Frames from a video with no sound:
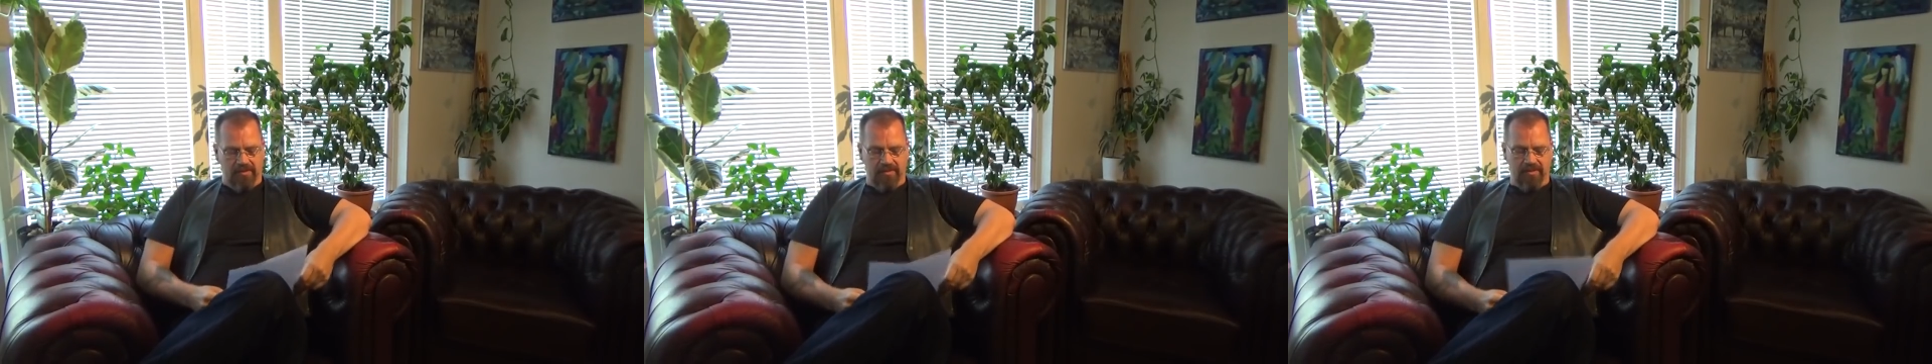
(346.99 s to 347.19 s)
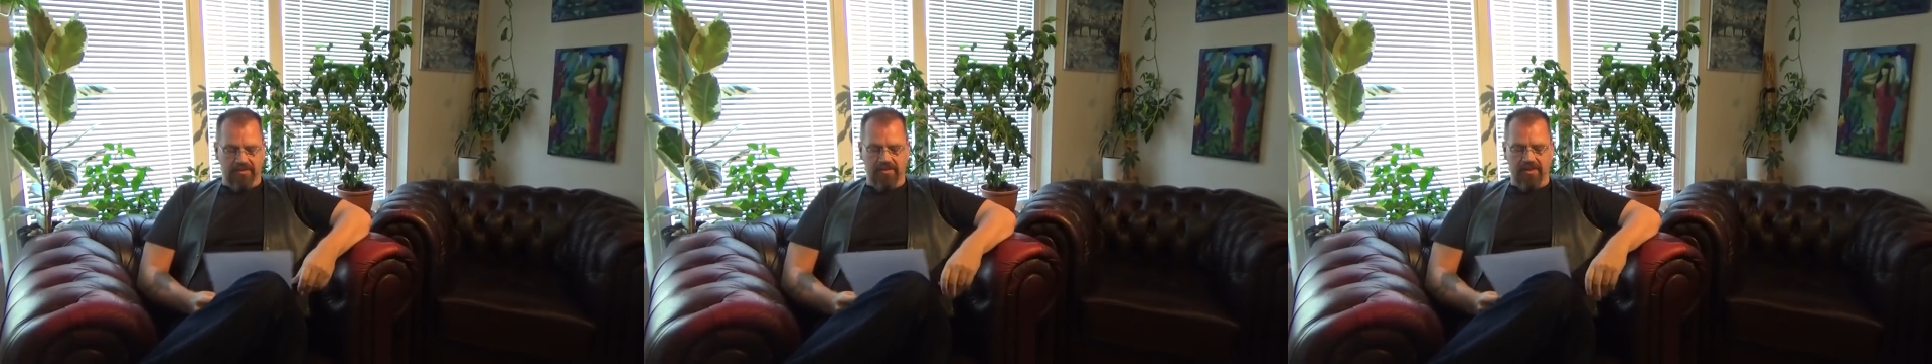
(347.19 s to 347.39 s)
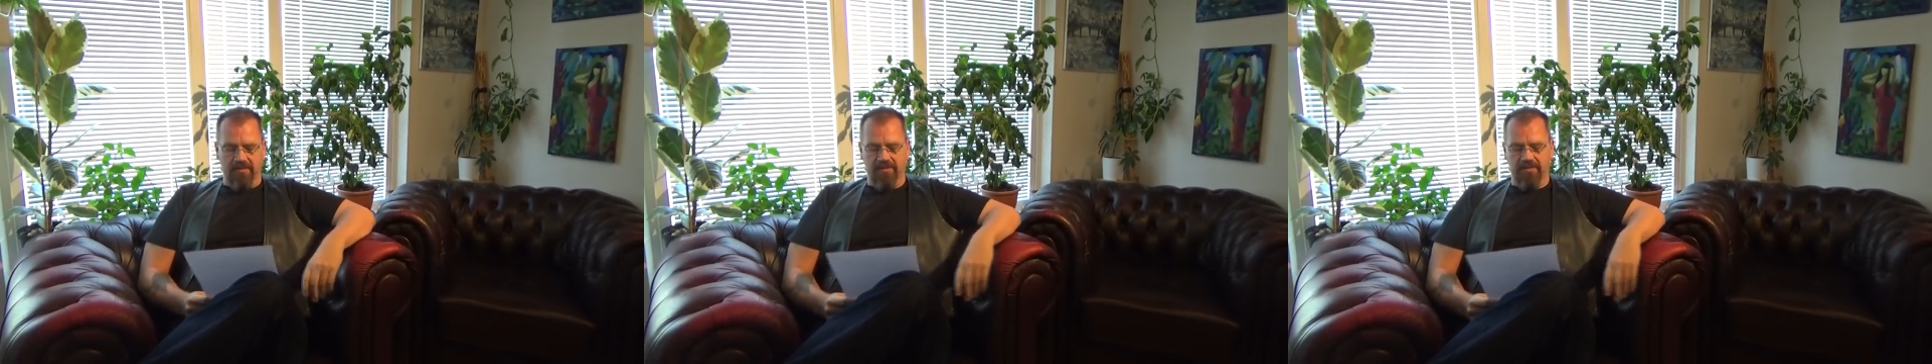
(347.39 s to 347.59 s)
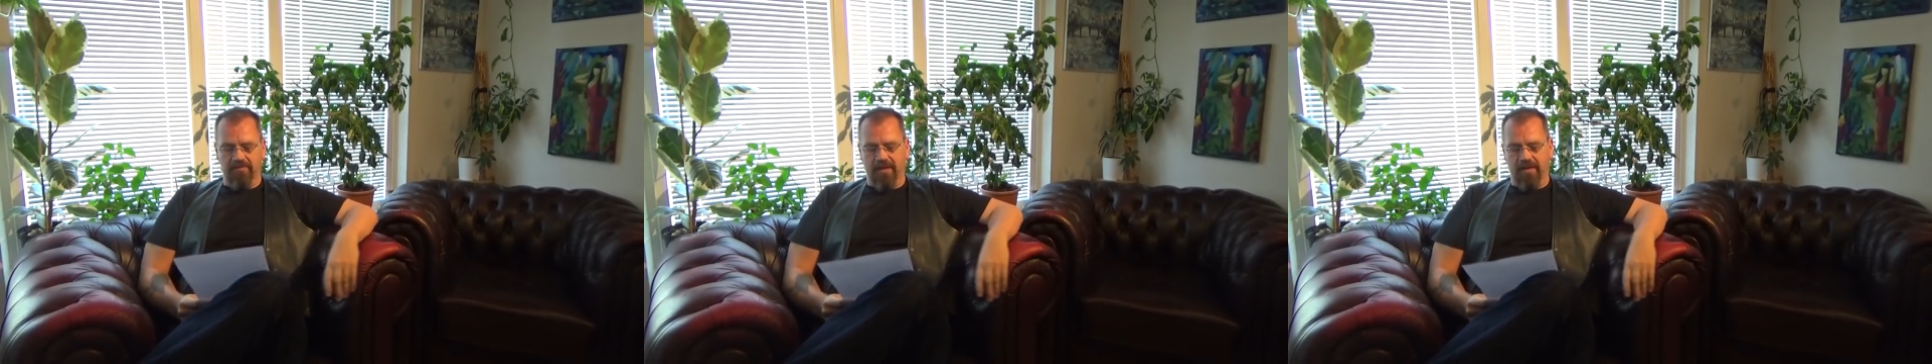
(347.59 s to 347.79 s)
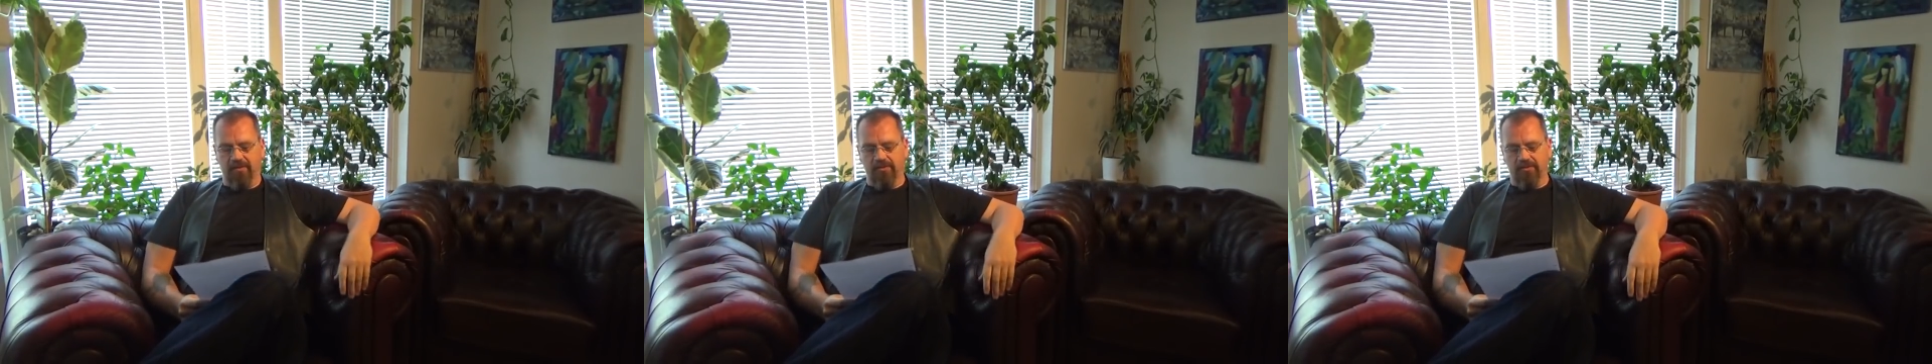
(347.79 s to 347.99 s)
His name is
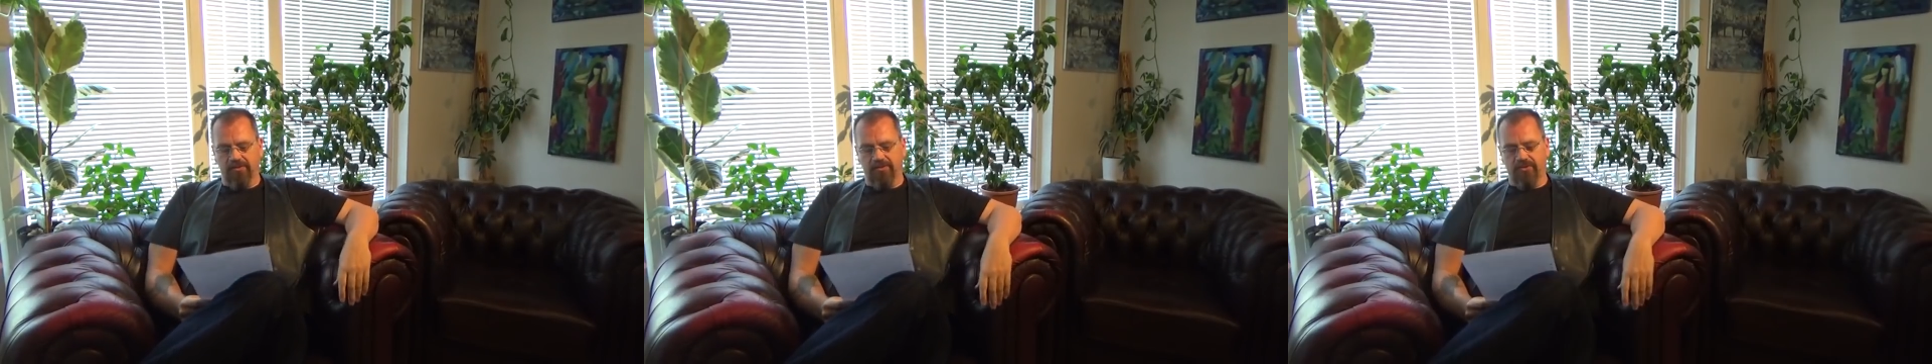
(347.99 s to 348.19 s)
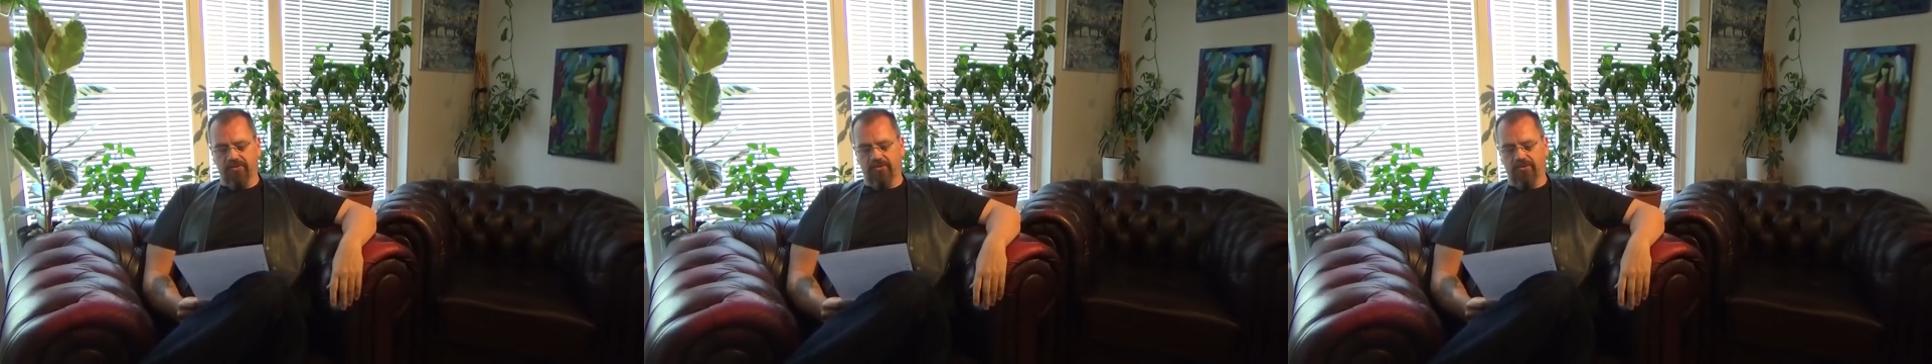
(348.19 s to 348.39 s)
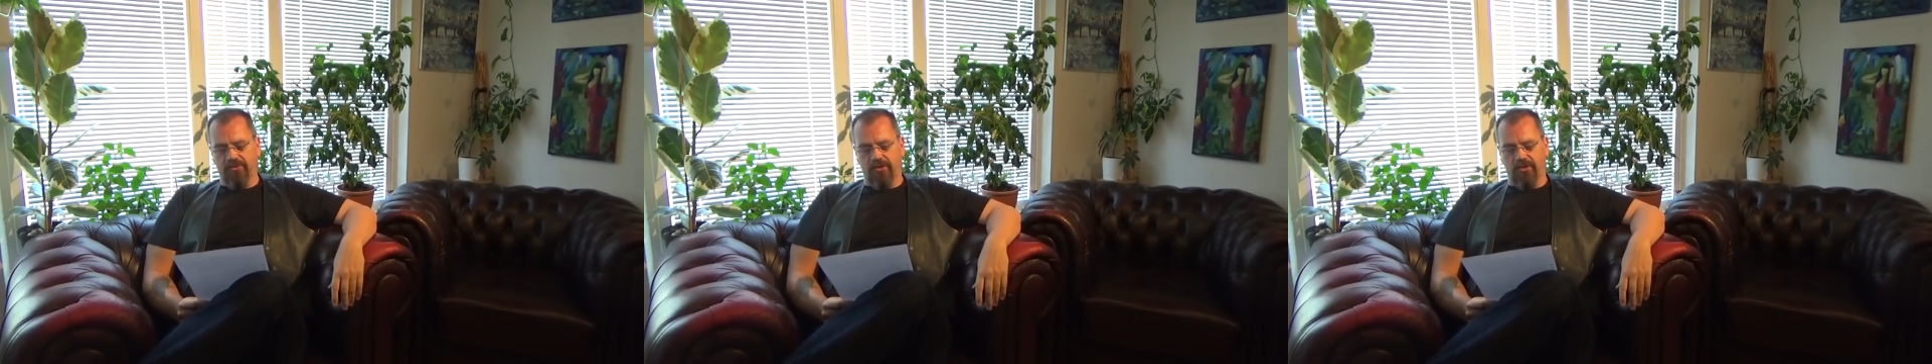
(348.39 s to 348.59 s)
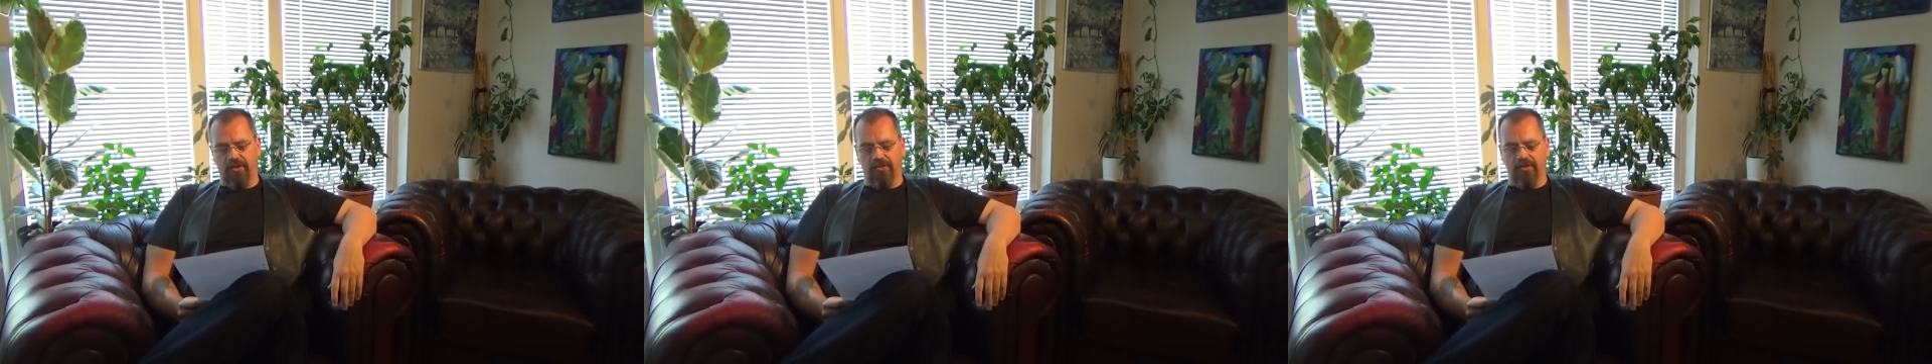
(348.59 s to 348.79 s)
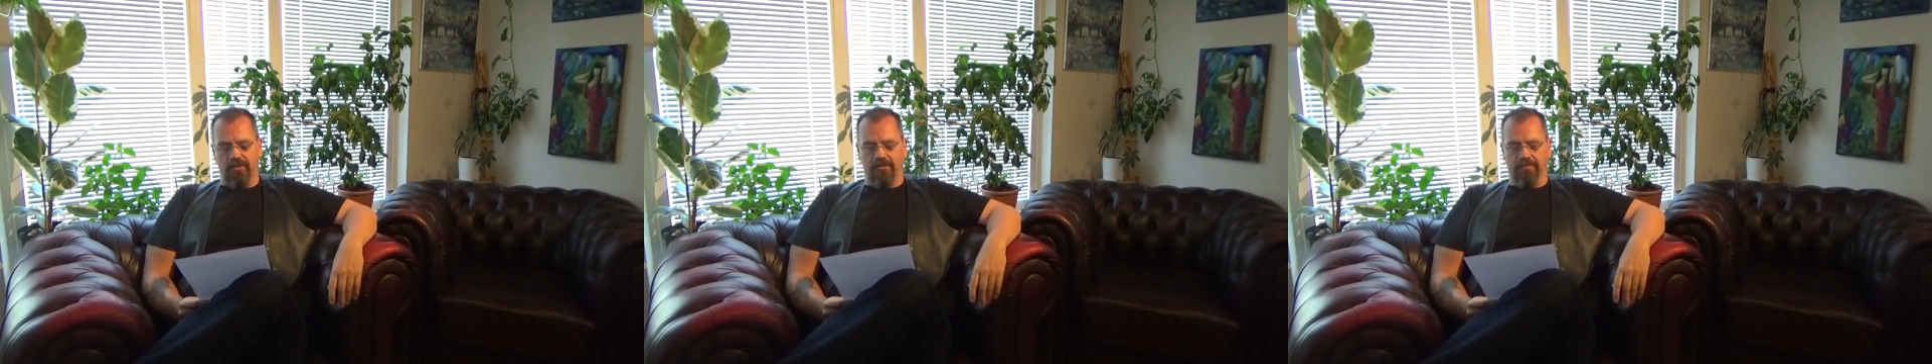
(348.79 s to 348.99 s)
Markus
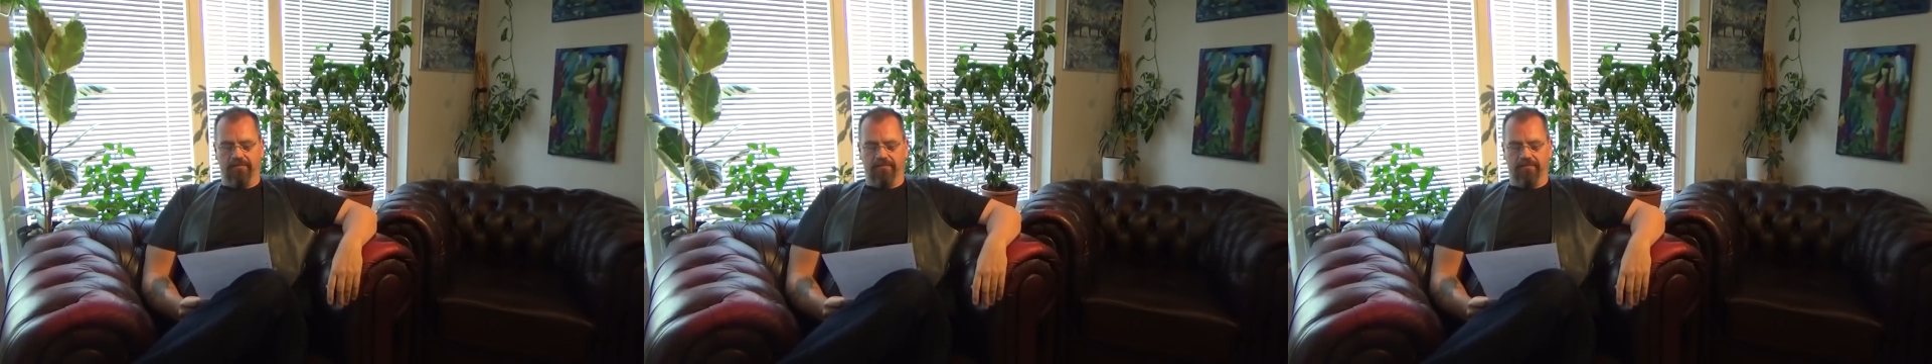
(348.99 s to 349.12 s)
Söder.